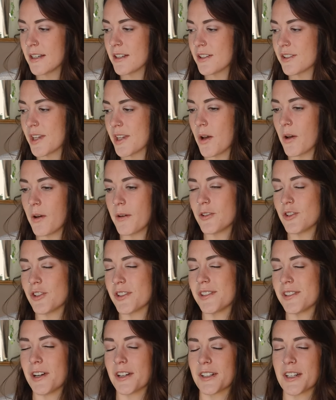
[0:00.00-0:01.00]
So
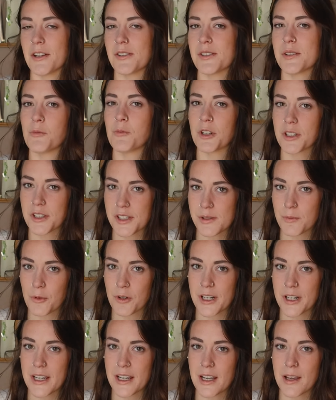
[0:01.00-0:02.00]
just knocked out some work this
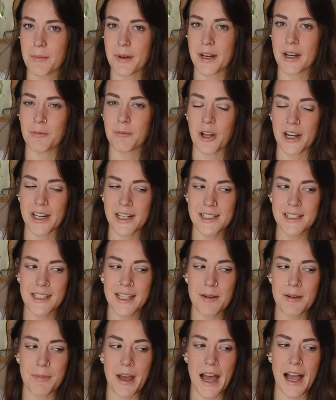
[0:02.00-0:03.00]
morning, but I'm ready to
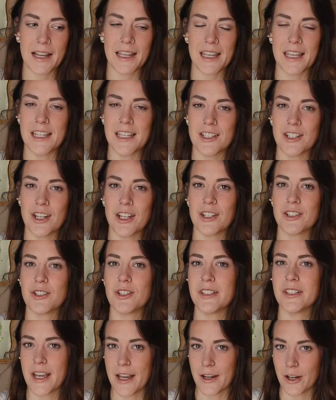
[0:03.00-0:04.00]
get back
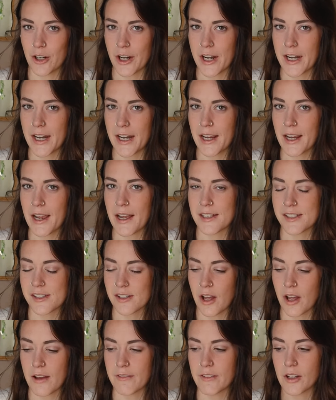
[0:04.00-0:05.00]
into decorating. I
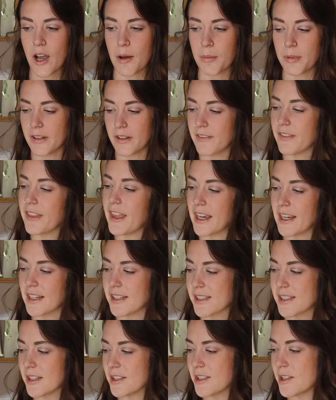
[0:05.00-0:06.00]
still have a couple of
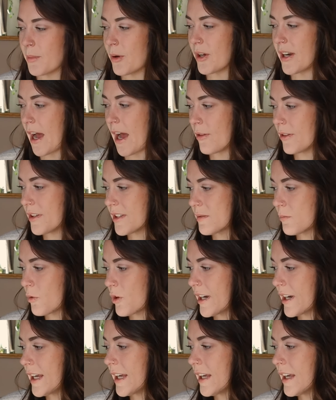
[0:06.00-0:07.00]
things to put out this
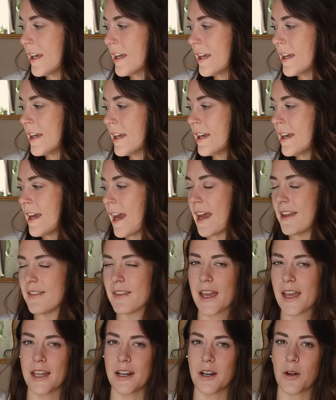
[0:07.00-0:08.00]
morning.
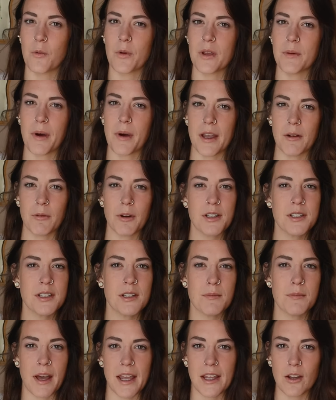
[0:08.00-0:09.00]
And then we might run
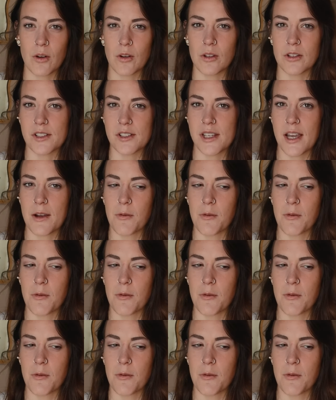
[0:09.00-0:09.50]
to Michael's.